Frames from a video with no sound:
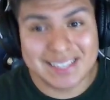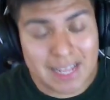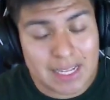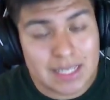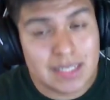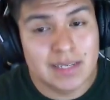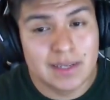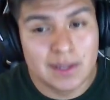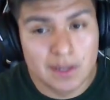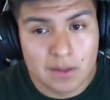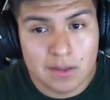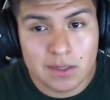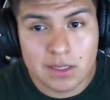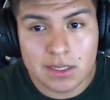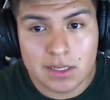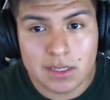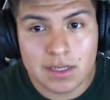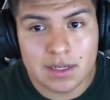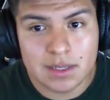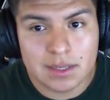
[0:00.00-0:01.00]

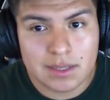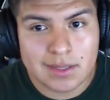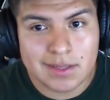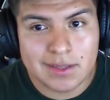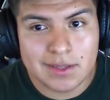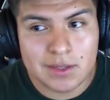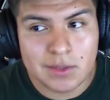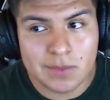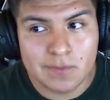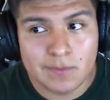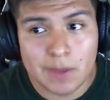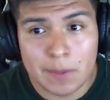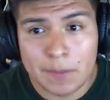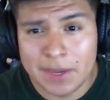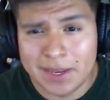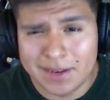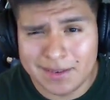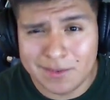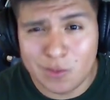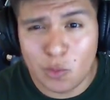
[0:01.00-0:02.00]
huge. I
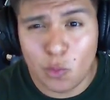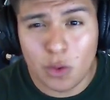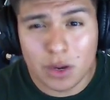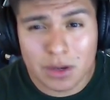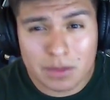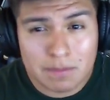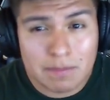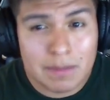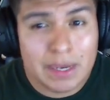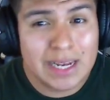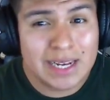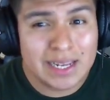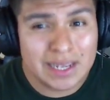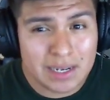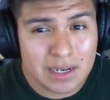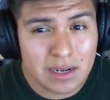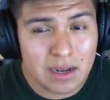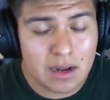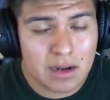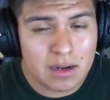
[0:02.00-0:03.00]
mean, $1
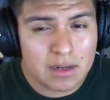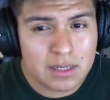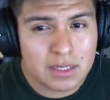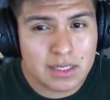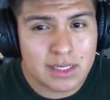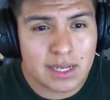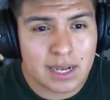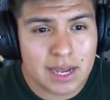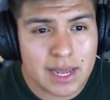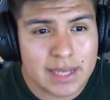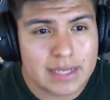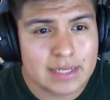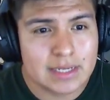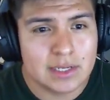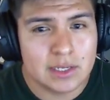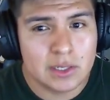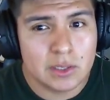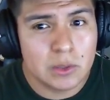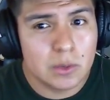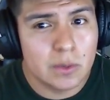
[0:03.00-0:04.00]
billion in the
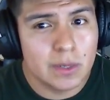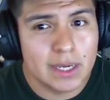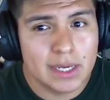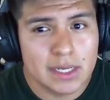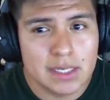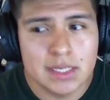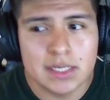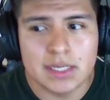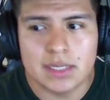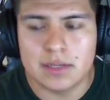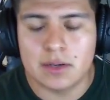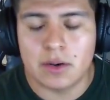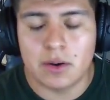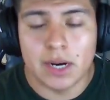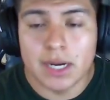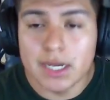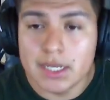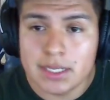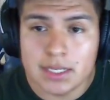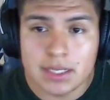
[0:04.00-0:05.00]
last 2 weeks is
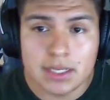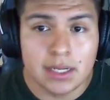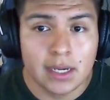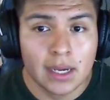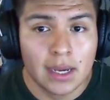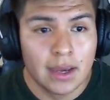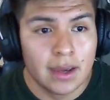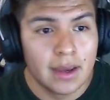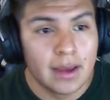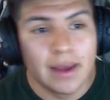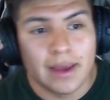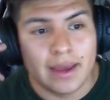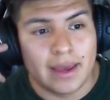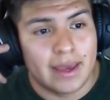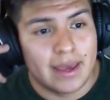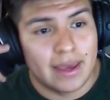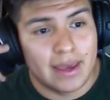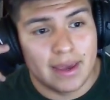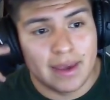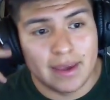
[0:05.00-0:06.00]
crazy.
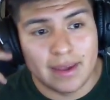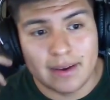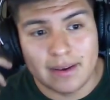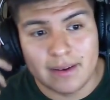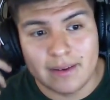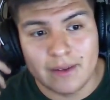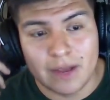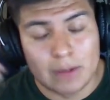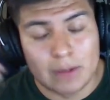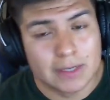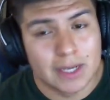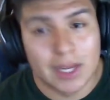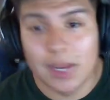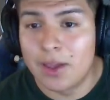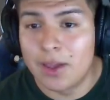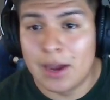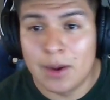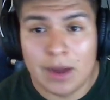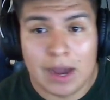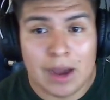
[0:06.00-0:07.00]
And I'm telling
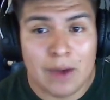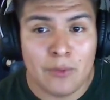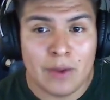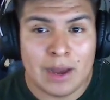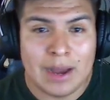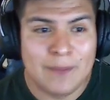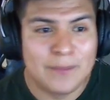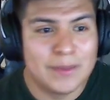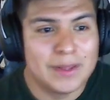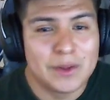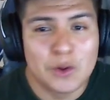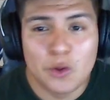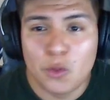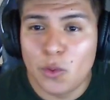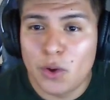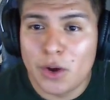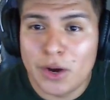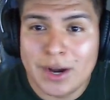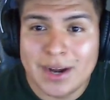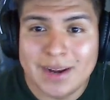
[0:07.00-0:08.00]
you, I'm a little
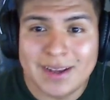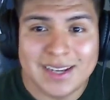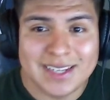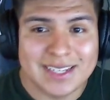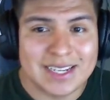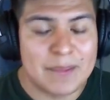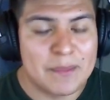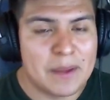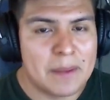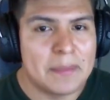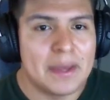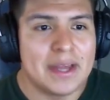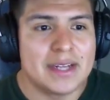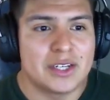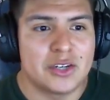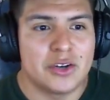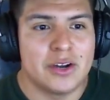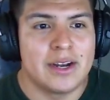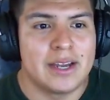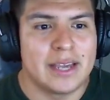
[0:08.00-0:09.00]
worried because I'm not
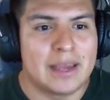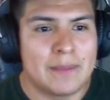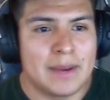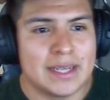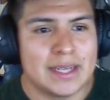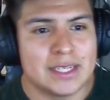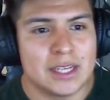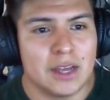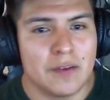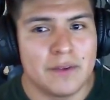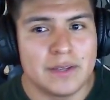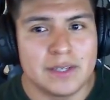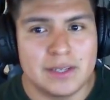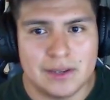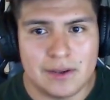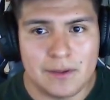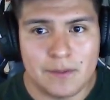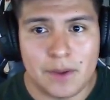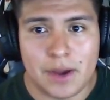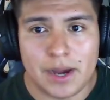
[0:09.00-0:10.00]
trying to get myself
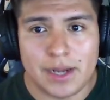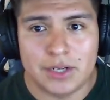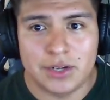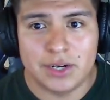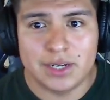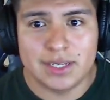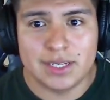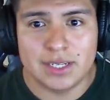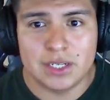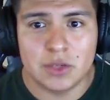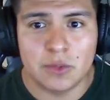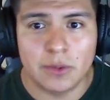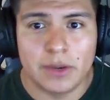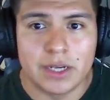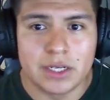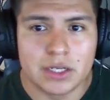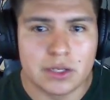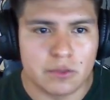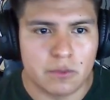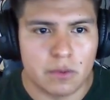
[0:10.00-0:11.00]
into a Padres
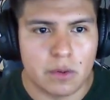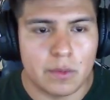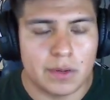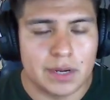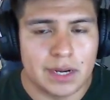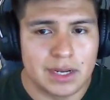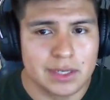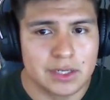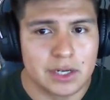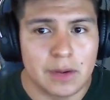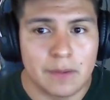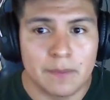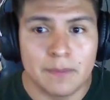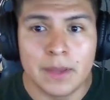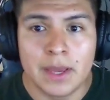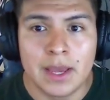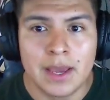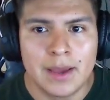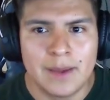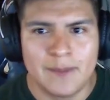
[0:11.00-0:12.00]
situation where we need to start,
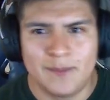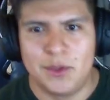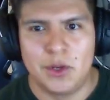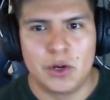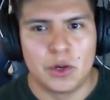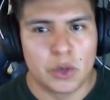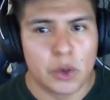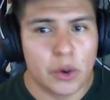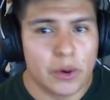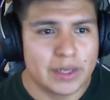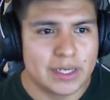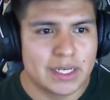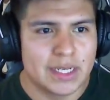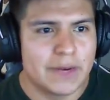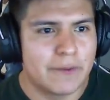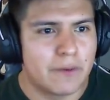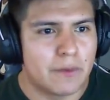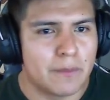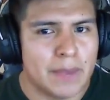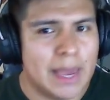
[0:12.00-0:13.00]
going to
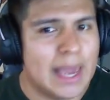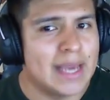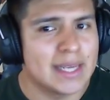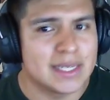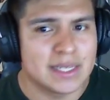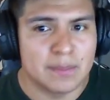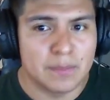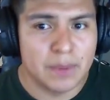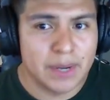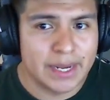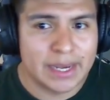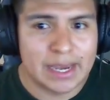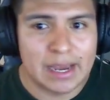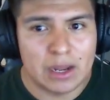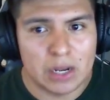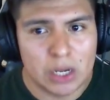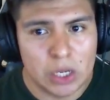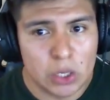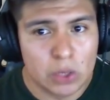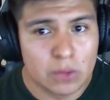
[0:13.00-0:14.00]
different banks and pulling
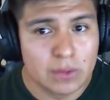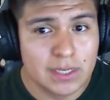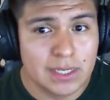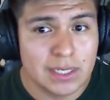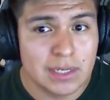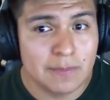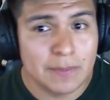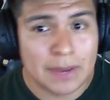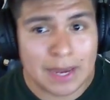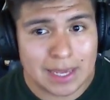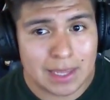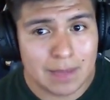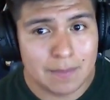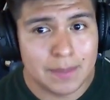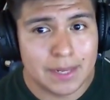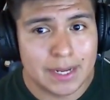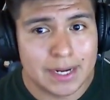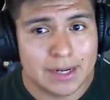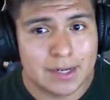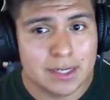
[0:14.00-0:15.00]
out loans to pay the
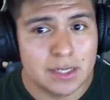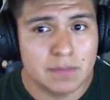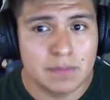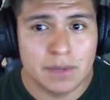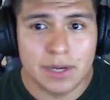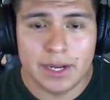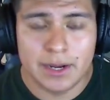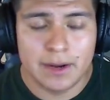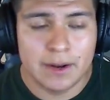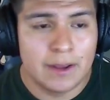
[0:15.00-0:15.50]
players. But